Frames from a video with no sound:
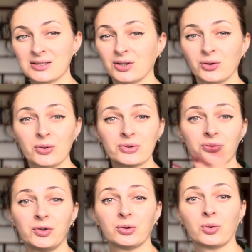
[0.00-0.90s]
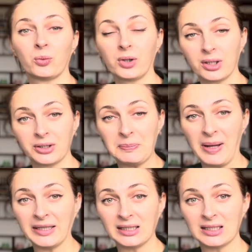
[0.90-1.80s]
and those of you who work on
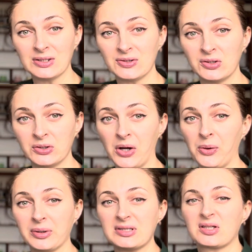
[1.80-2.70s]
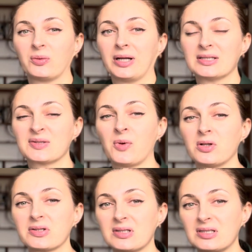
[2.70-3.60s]
mannequins, you know it's quite small,
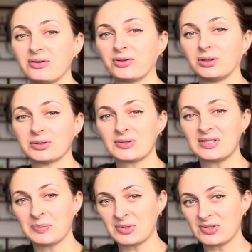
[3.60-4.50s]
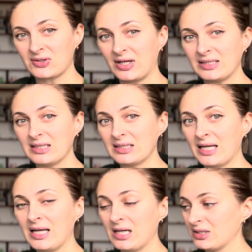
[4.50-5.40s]
so it's difficult to demonstrate it.
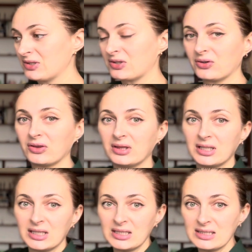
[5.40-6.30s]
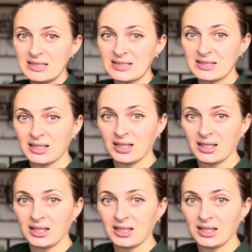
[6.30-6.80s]
So this